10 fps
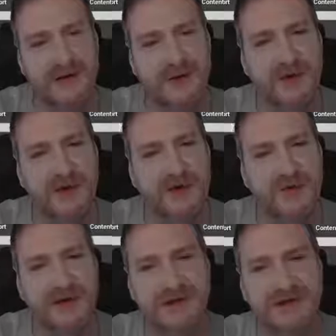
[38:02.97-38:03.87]
There's no point
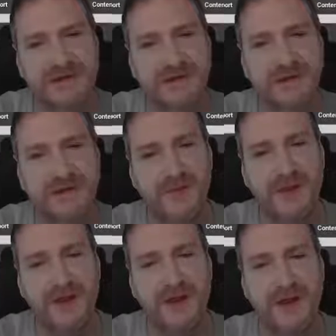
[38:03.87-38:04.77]
otherwise.
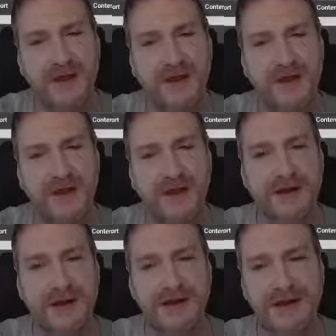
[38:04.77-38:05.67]

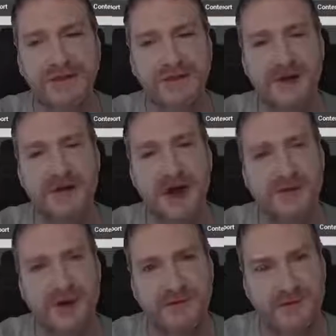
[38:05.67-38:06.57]
You don't have to be great
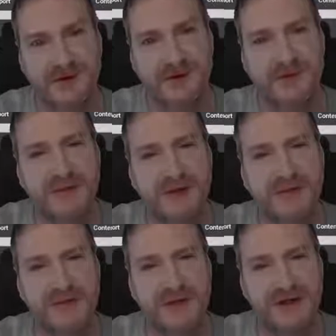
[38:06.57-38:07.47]
at whatever you're doing,
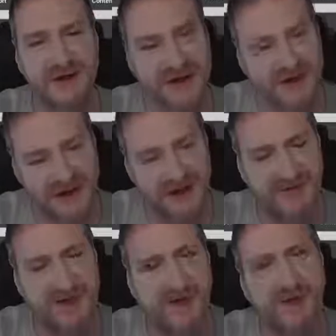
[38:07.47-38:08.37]
but just make sure you
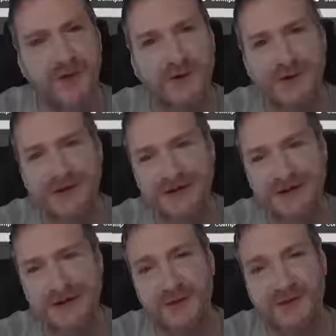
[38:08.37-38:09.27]
give it your all.
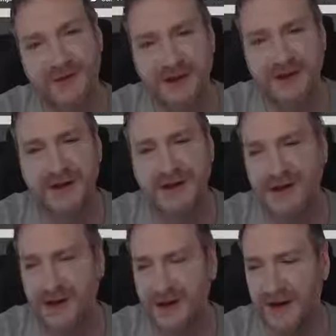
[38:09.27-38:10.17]
That's the important thing.
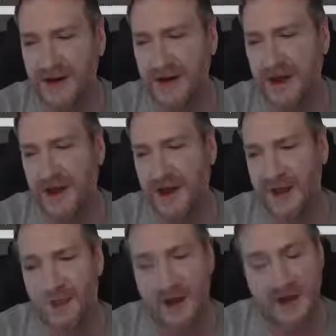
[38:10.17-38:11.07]

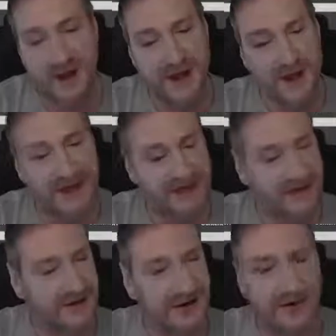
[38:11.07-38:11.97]
But anyway, guys,
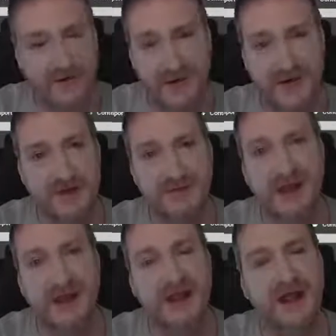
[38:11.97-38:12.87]
thank you very much
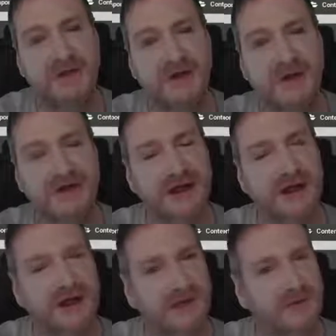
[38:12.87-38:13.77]
for hanging out and for
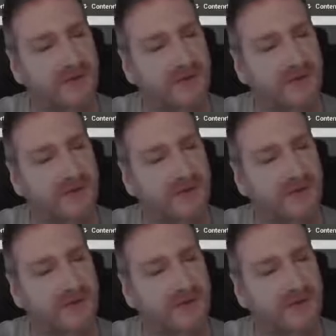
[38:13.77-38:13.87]
watching.